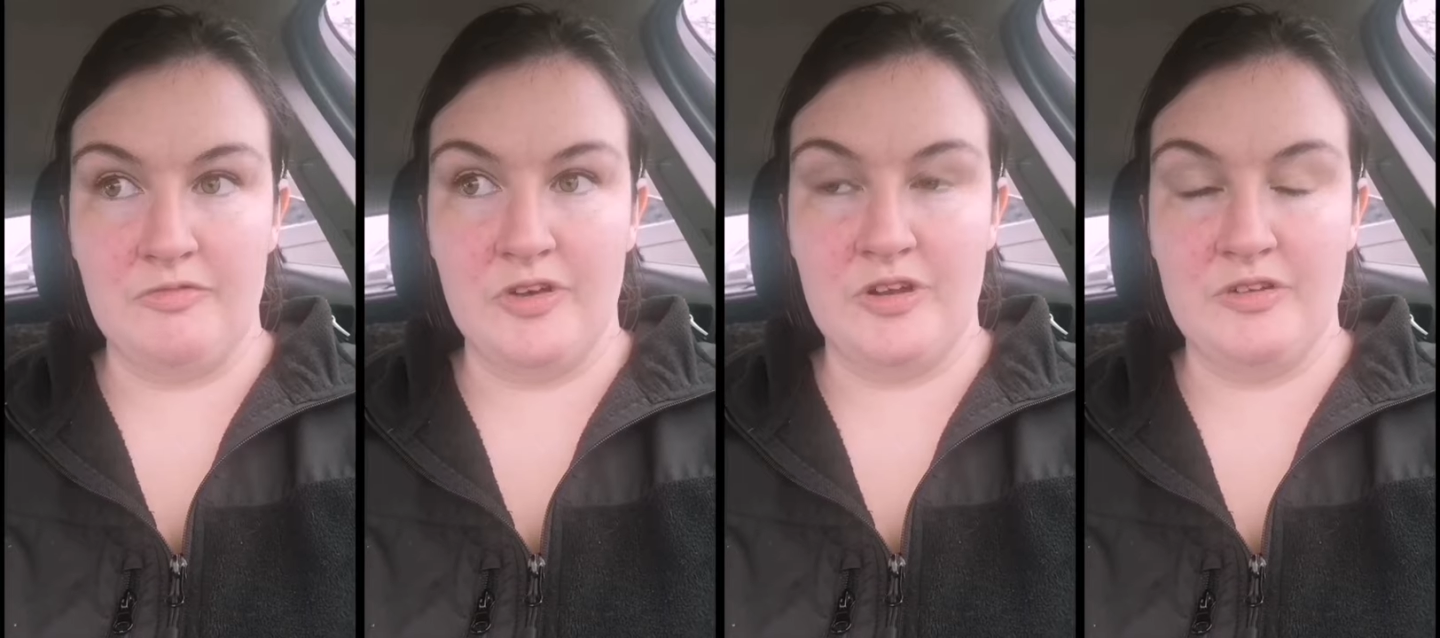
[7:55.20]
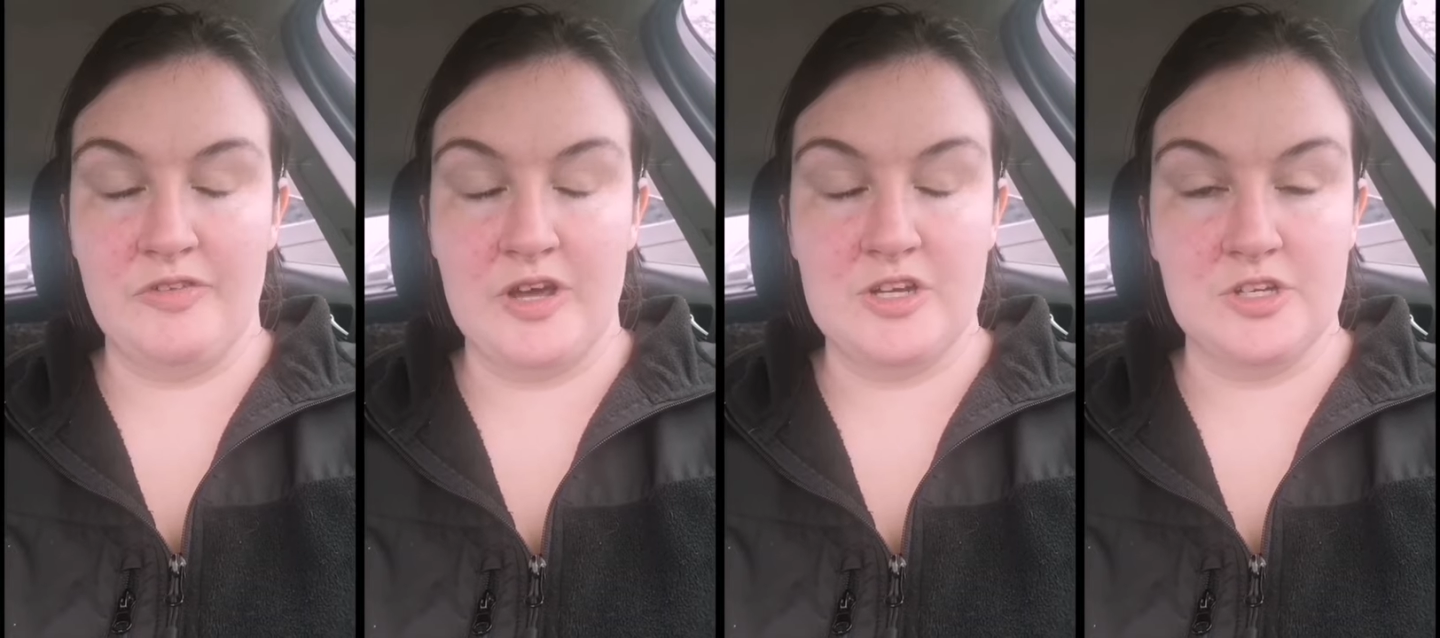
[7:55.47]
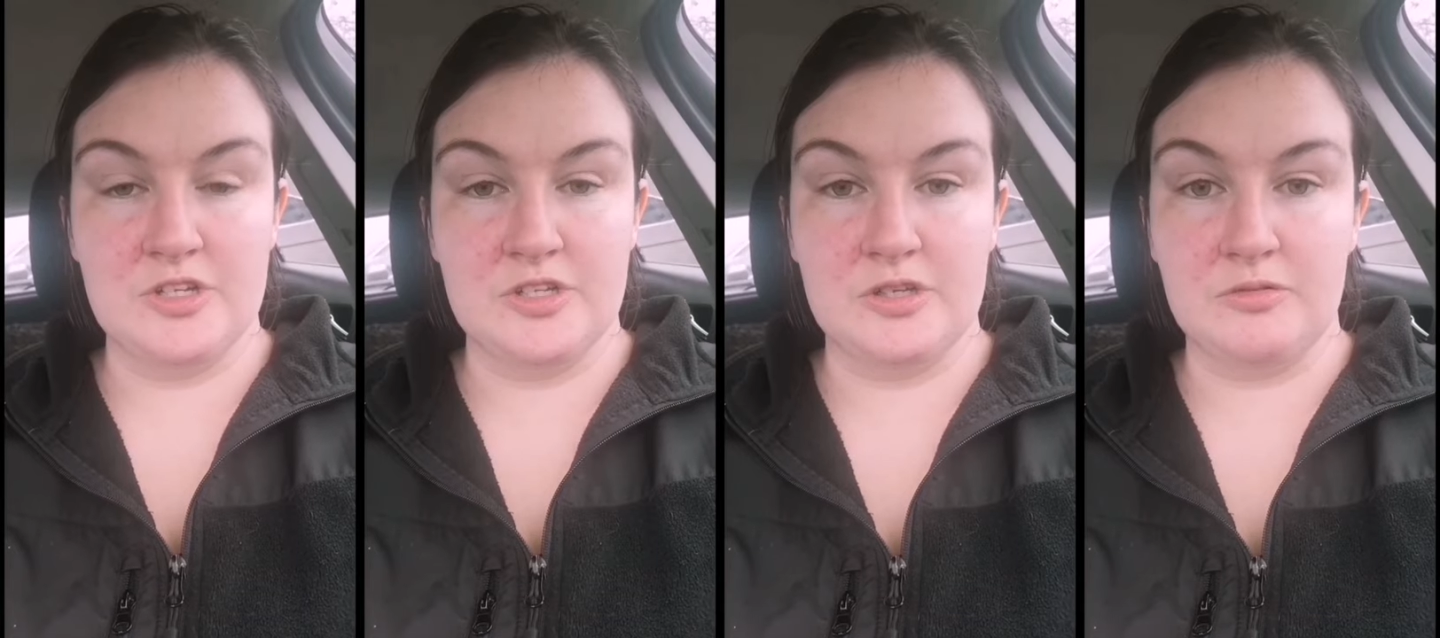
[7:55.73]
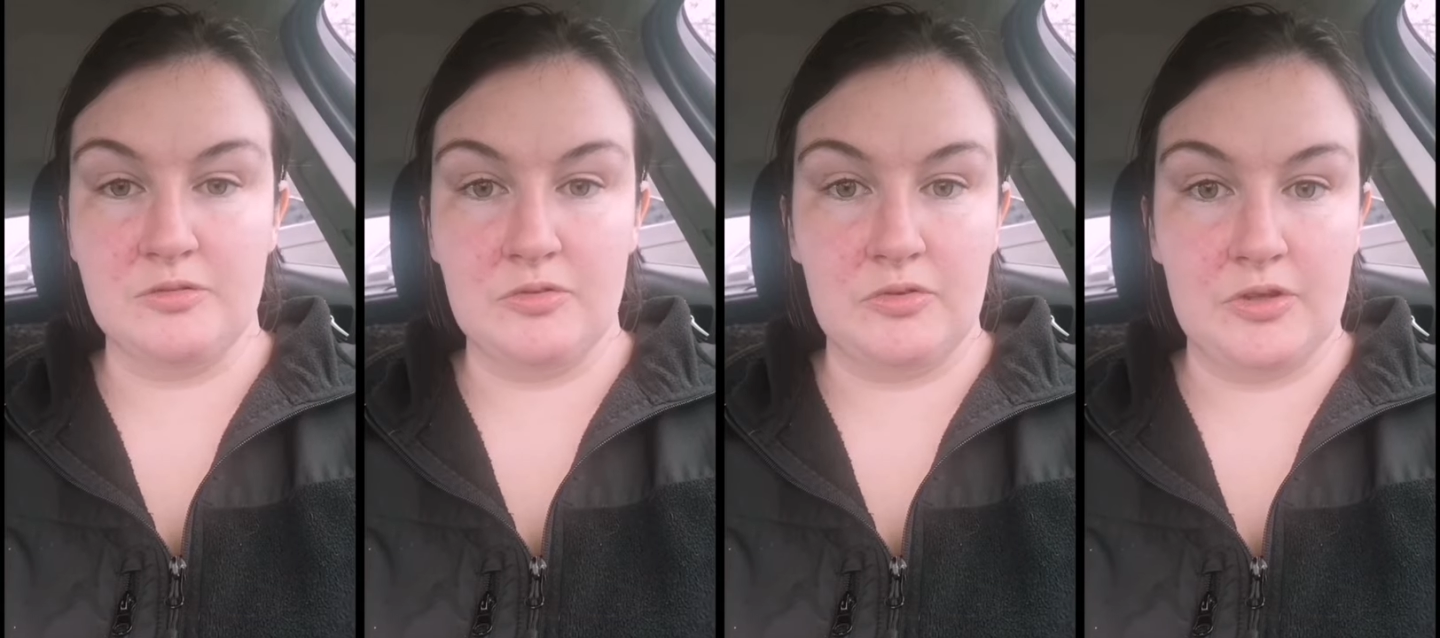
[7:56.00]
When Finn
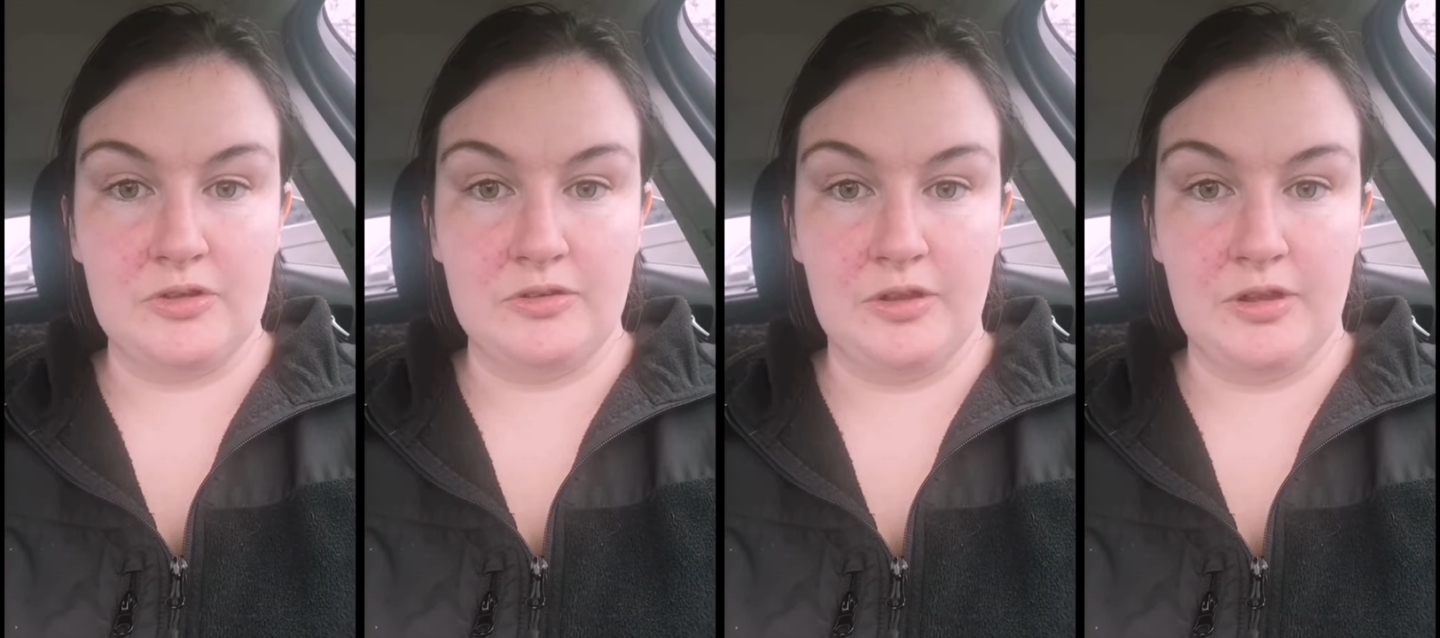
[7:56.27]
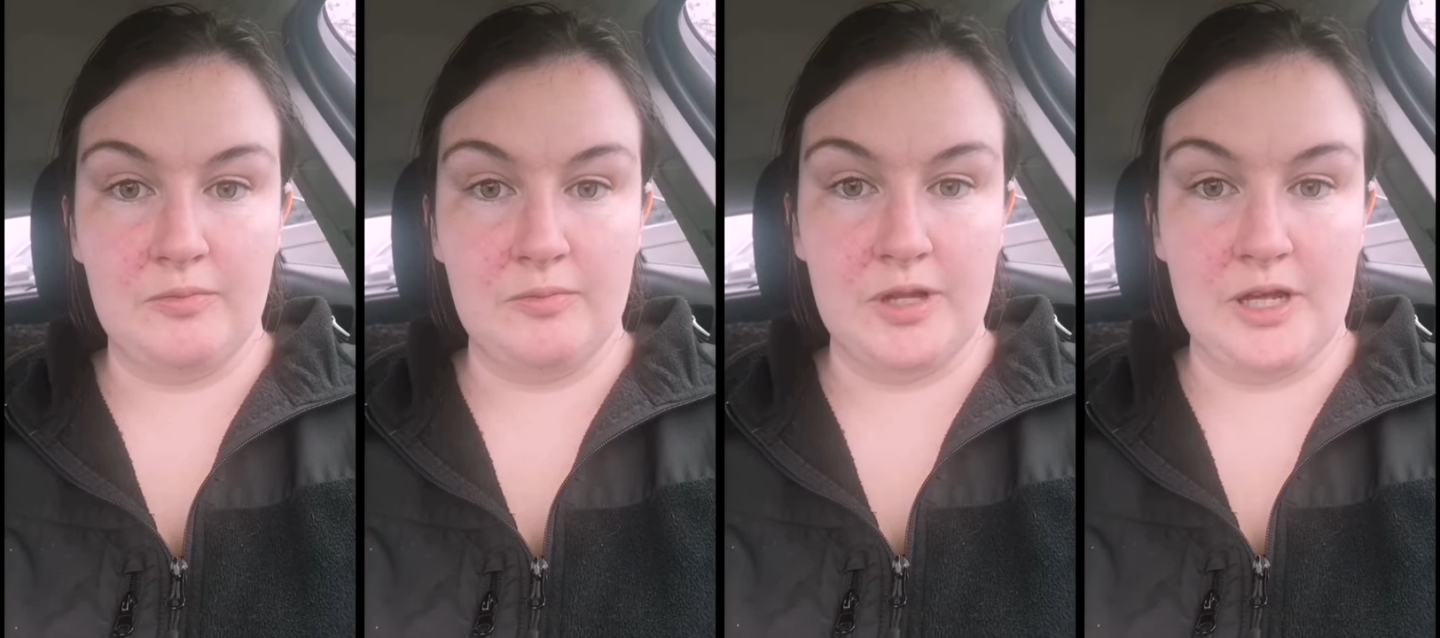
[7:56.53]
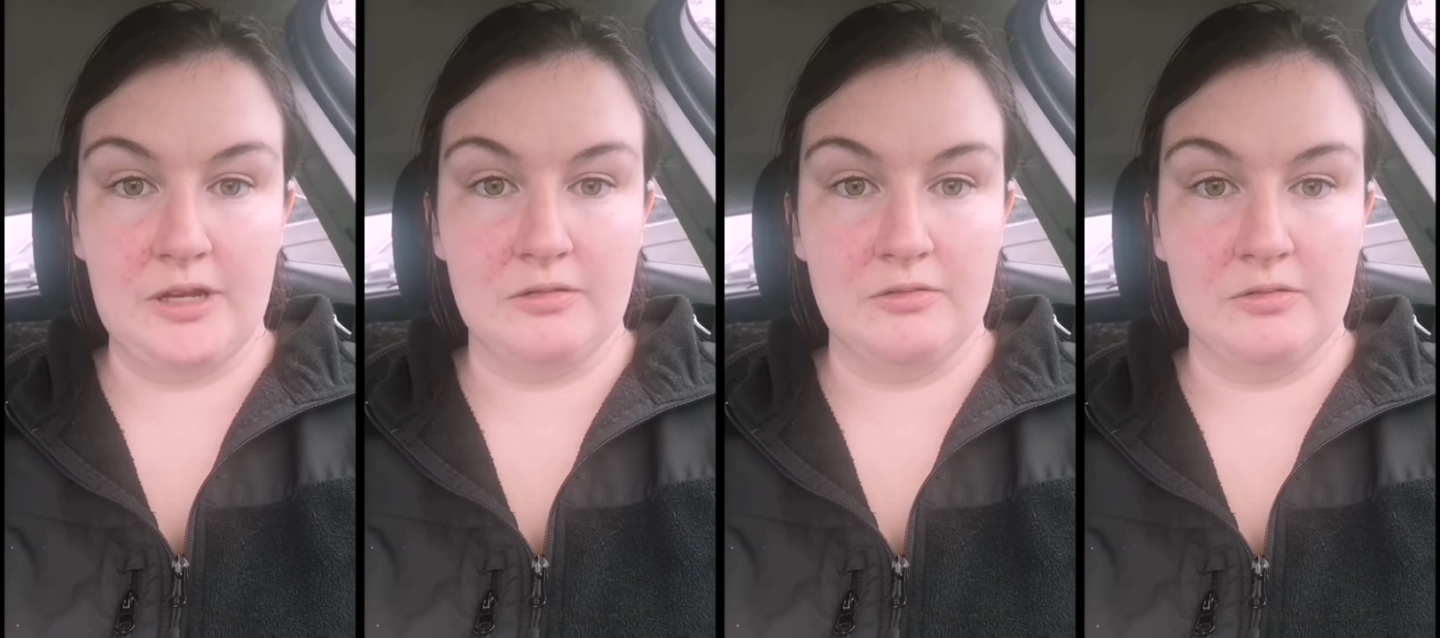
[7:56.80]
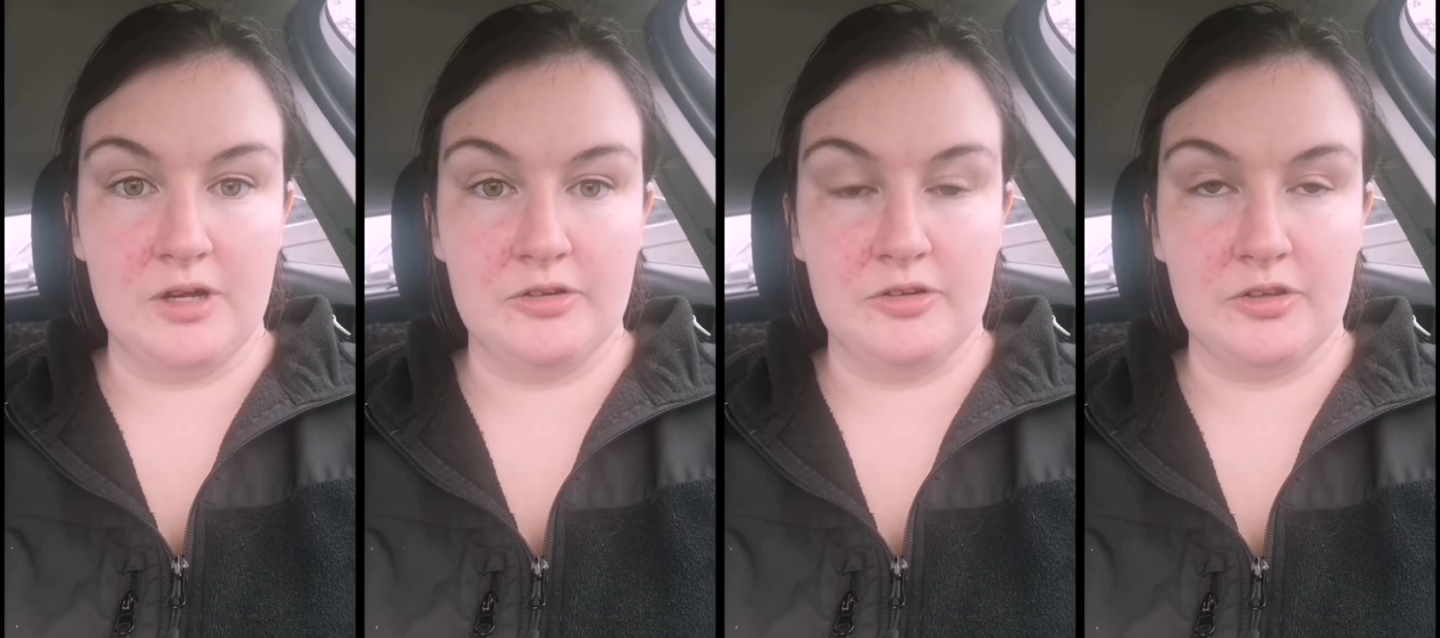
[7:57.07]
eventually goes into them
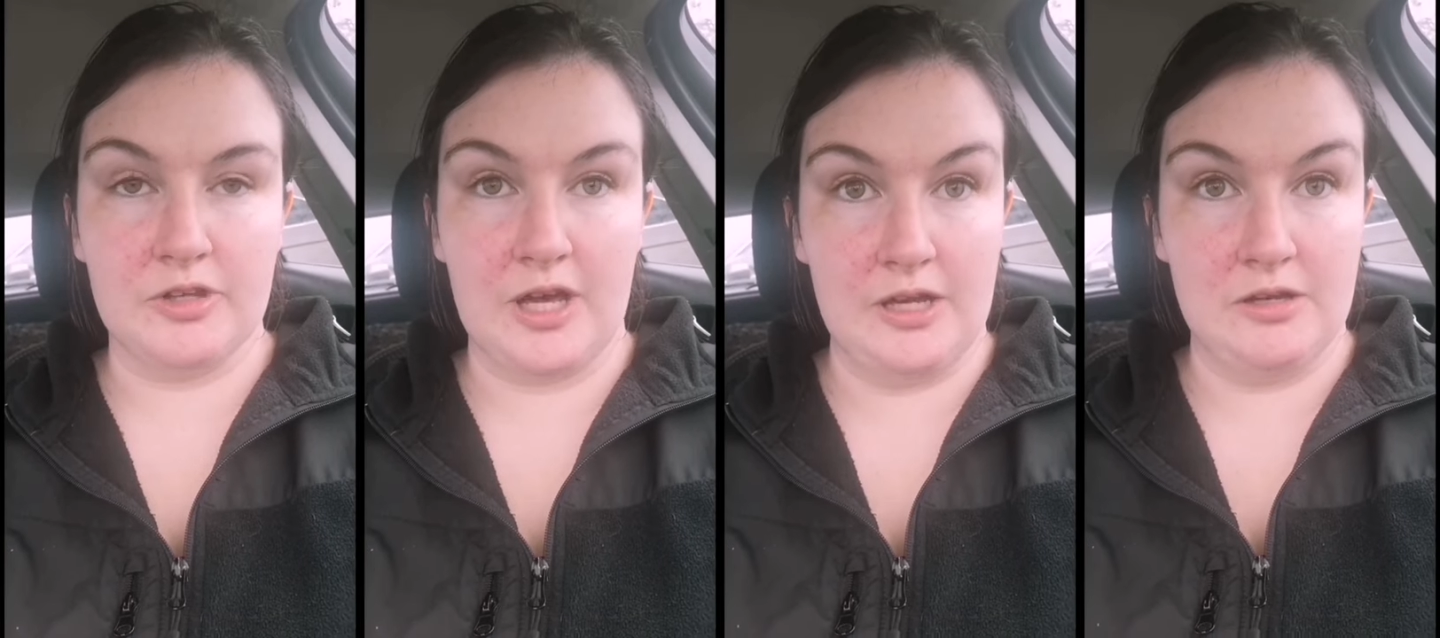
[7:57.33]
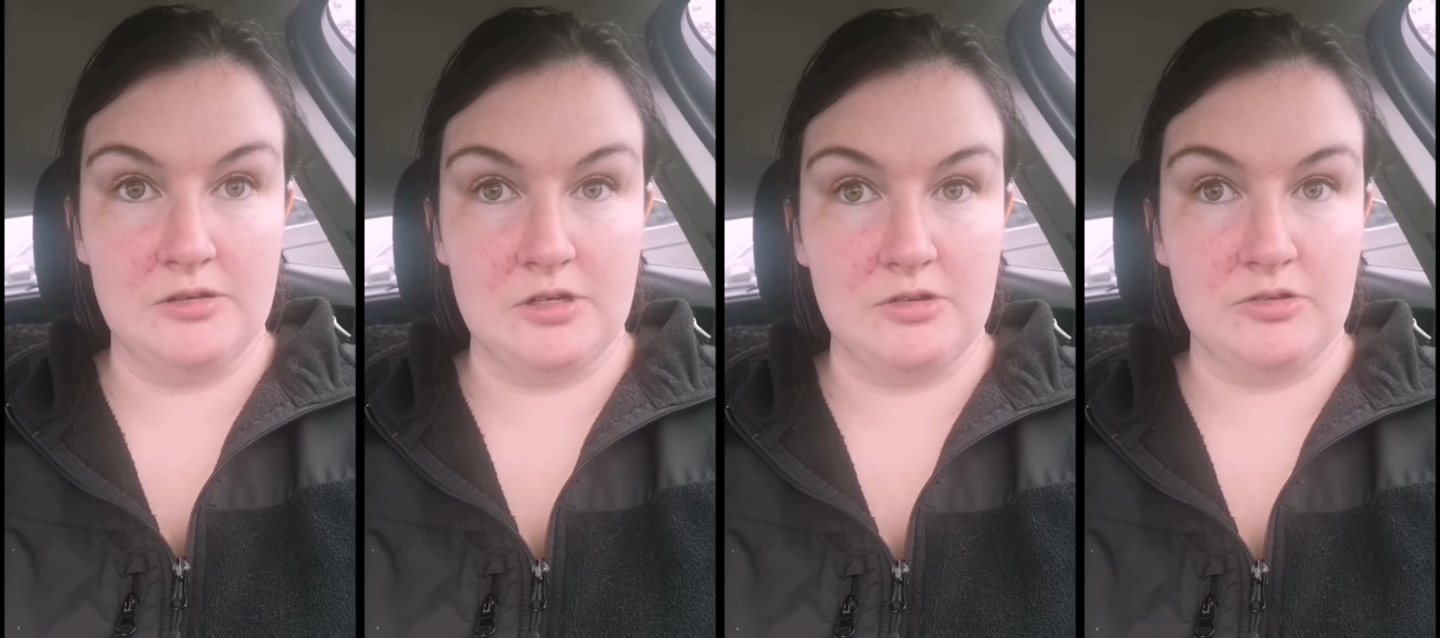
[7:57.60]
then I'll just get